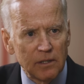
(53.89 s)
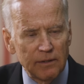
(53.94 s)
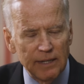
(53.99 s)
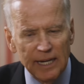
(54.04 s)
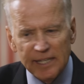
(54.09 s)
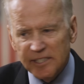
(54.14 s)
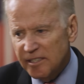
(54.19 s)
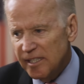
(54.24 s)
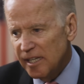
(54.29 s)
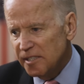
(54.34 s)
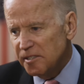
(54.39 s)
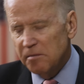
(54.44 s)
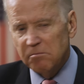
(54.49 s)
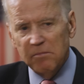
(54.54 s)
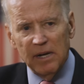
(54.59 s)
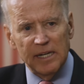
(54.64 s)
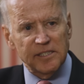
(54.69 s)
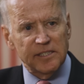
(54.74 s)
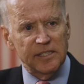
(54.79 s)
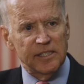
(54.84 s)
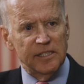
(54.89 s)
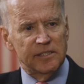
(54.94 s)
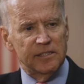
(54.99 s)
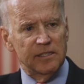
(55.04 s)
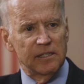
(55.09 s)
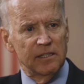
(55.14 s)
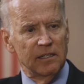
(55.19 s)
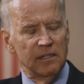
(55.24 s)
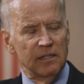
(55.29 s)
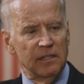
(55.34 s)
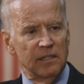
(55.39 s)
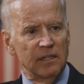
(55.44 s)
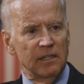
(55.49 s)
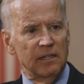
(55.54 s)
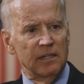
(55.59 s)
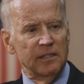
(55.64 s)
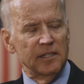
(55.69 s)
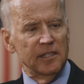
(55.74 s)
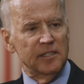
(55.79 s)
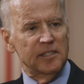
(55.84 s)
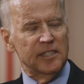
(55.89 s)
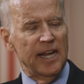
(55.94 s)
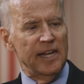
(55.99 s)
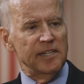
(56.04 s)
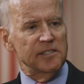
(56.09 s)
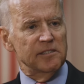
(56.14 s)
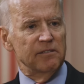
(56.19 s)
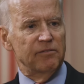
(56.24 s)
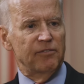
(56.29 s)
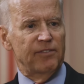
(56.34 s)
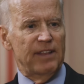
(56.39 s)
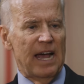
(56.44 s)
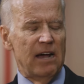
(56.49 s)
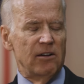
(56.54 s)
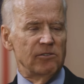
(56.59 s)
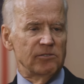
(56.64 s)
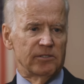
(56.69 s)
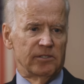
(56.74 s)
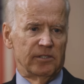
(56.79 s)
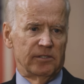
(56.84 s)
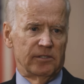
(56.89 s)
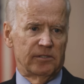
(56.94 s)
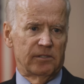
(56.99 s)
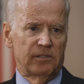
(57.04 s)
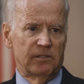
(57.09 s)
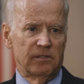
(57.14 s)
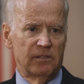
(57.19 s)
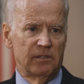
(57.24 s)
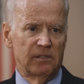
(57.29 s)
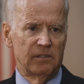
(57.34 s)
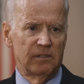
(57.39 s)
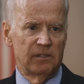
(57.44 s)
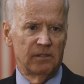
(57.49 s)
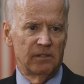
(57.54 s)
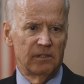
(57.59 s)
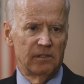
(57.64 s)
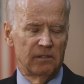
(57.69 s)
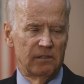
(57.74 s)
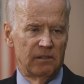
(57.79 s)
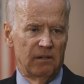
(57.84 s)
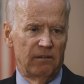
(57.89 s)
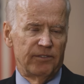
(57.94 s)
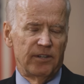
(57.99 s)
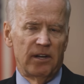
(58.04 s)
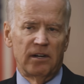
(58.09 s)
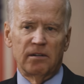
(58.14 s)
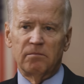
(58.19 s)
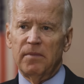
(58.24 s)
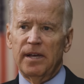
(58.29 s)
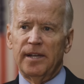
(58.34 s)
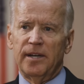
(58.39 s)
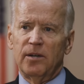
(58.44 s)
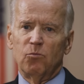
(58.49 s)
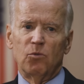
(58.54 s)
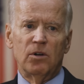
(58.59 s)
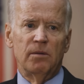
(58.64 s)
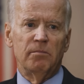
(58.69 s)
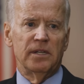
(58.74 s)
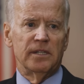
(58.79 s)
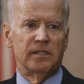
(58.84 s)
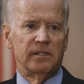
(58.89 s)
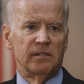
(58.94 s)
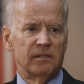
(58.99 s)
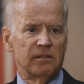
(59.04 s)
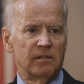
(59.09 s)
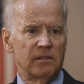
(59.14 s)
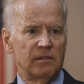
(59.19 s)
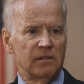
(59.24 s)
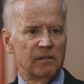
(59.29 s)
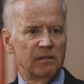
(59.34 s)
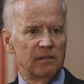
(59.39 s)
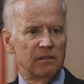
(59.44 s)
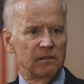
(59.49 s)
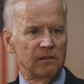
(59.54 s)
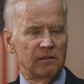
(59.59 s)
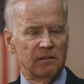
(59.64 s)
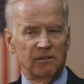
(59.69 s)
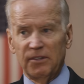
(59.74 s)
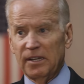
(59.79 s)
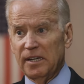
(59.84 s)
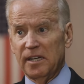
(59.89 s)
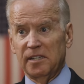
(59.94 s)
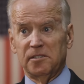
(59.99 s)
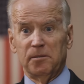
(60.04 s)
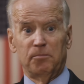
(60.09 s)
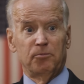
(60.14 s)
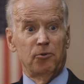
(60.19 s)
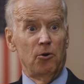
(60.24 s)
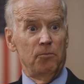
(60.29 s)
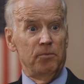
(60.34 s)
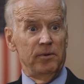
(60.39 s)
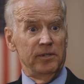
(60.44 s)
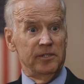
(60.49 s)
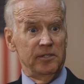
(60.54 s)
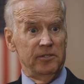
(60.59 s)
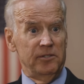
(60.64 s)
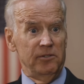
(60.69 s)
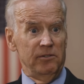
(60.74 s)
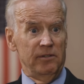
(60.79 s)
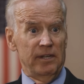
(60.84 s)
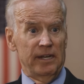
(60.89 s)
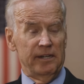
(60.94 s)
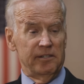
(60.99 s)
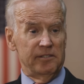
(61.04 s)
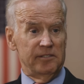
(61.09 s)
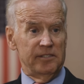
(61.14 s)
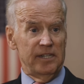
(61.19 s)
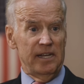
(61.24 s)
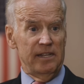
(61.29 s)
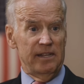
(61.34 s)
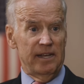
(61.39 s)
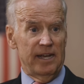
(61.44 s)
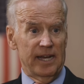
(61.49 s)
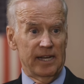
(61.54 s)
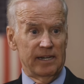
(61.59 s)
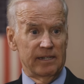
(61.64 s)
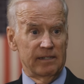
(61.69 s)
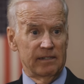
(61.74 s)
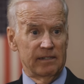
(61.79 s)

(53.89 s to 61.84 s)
That sends a message to tens of thousands of young men and women. I think it's appropriate to do that, to say that.